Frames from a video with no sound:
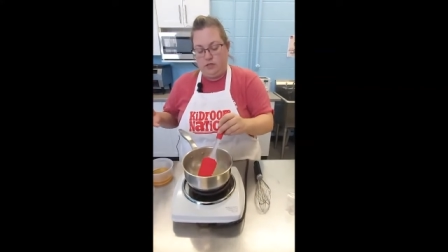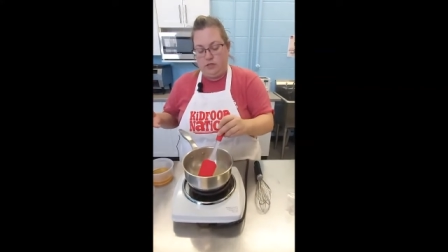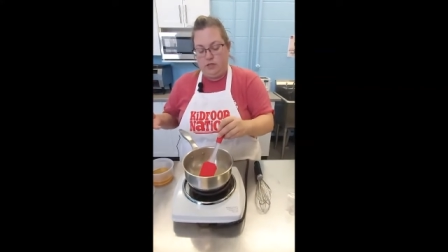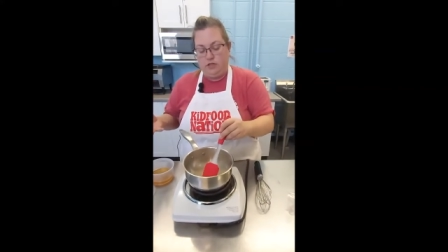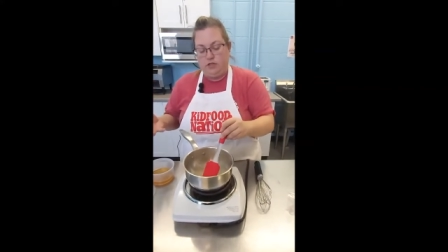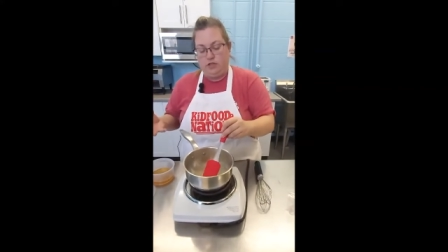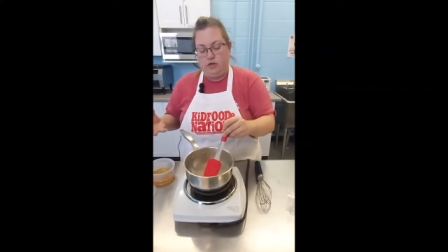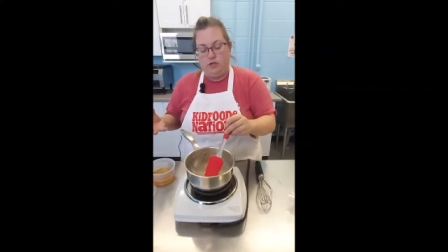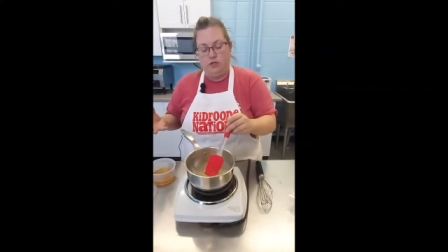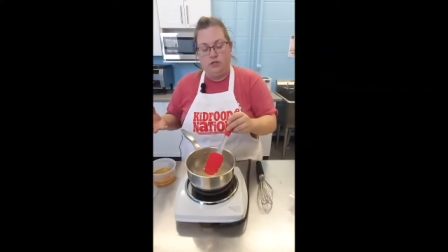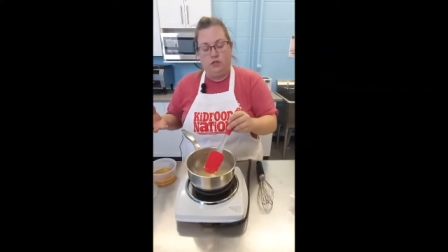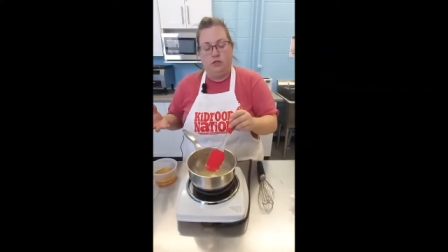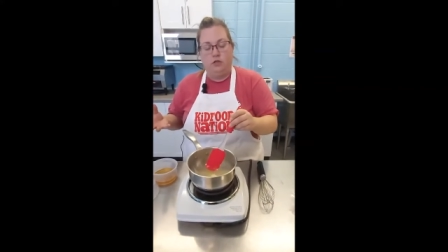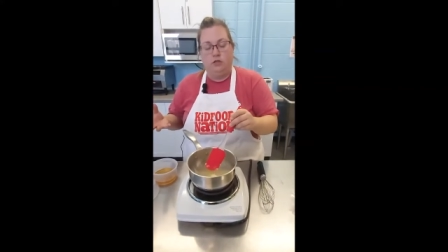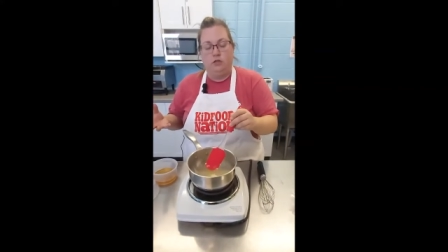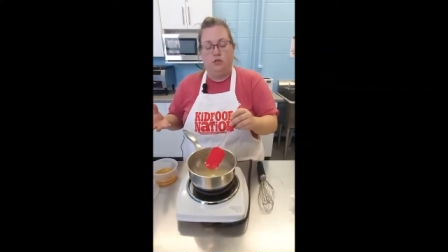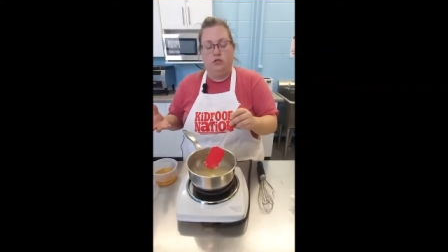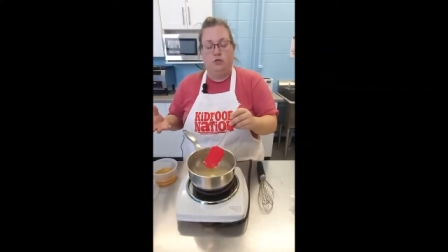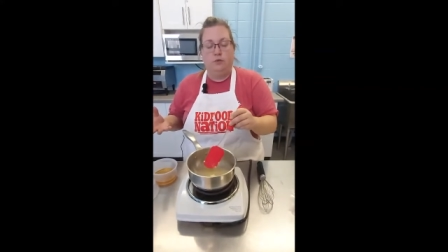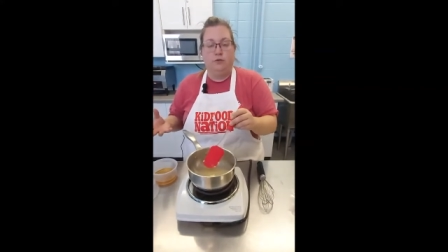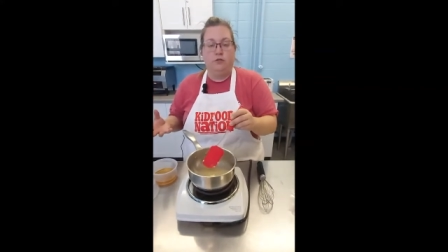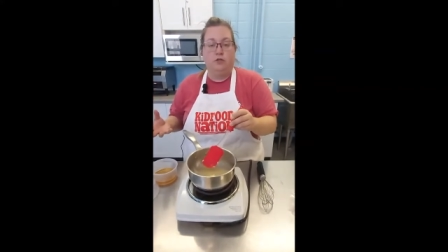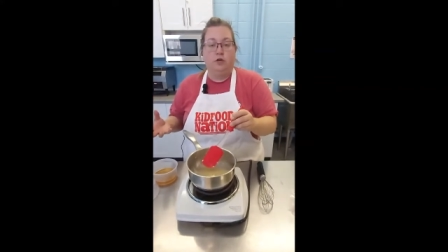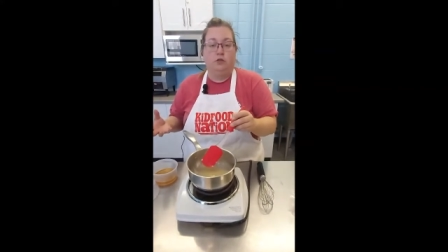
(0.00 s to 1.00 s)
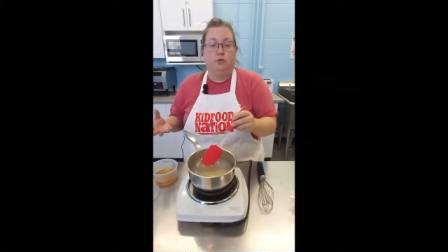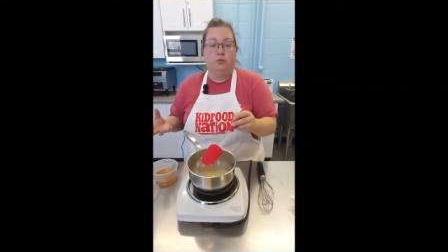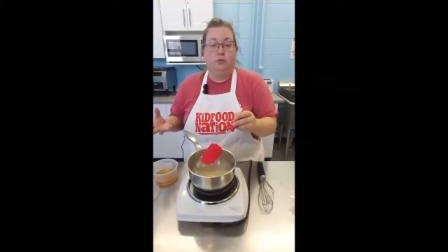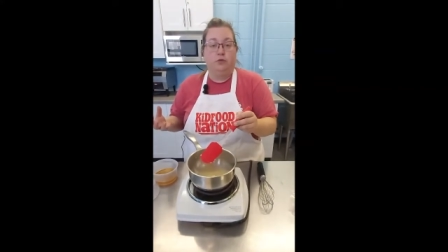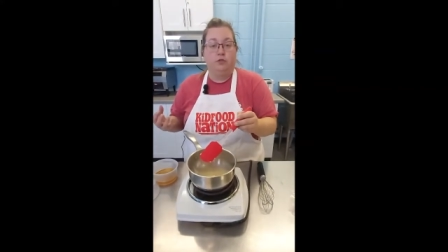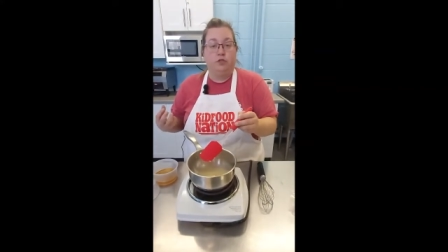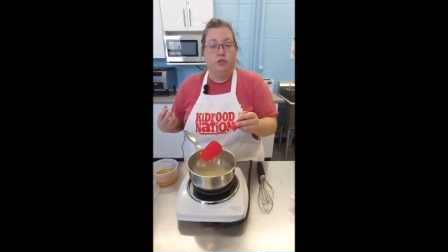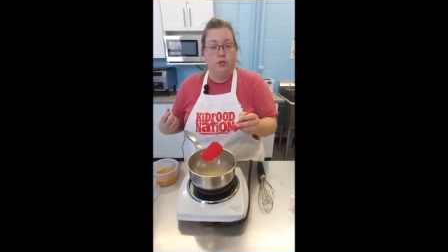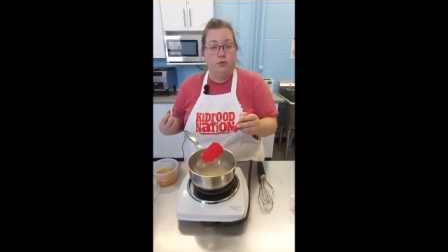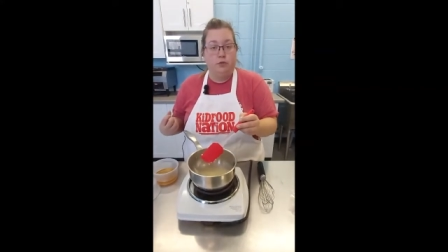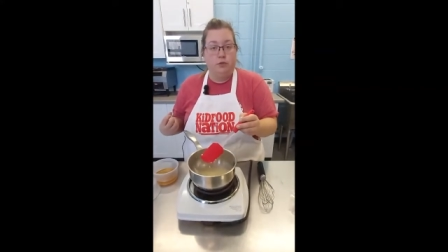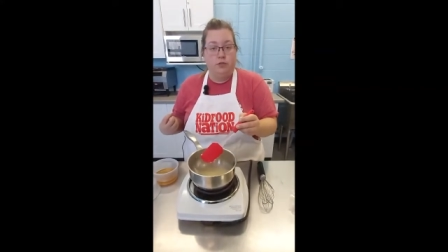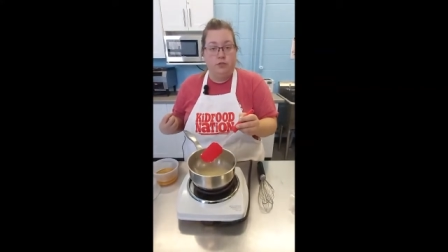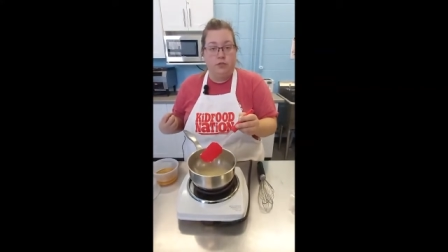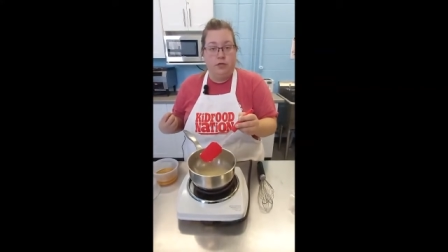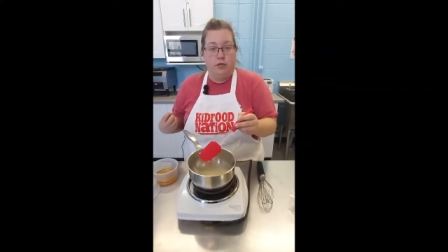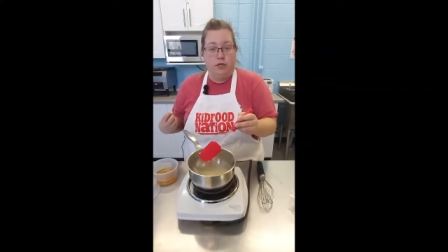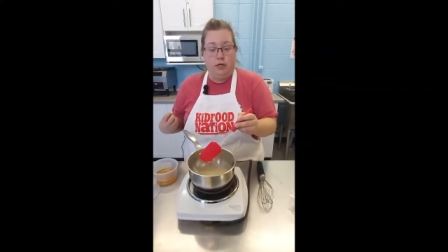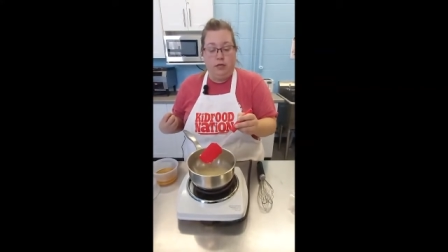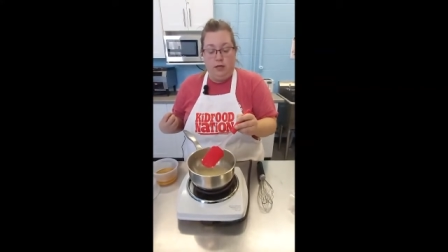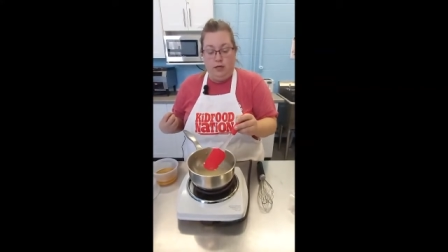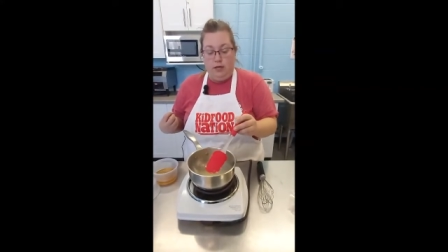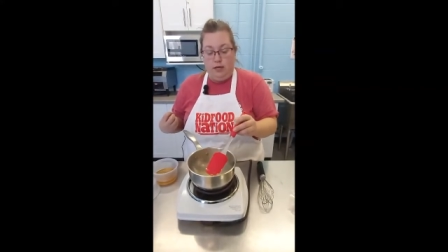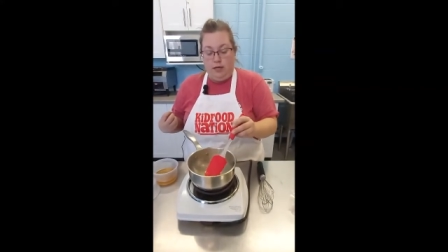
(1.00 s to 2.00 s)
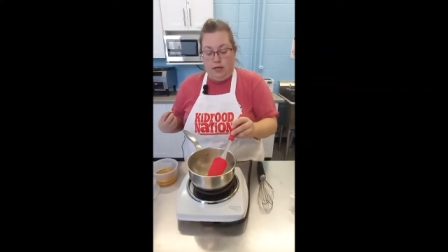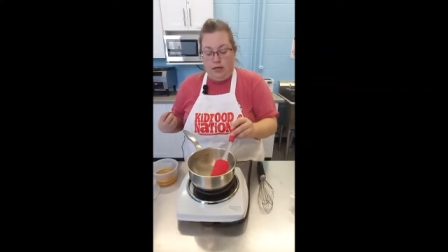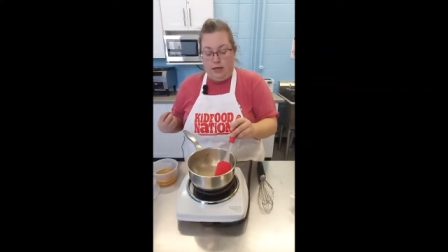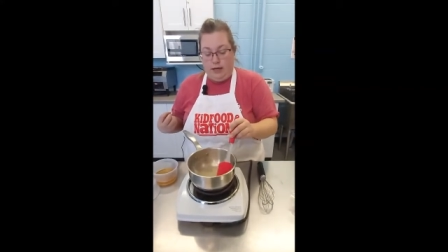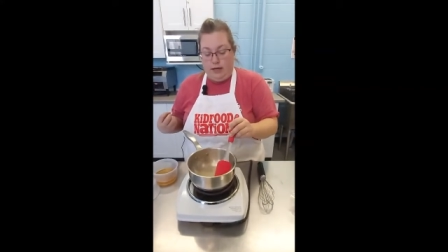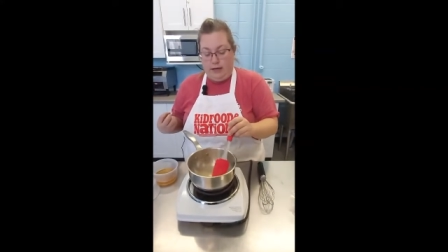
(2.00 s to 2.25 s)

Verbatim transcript: gonna start to do what's called reducing.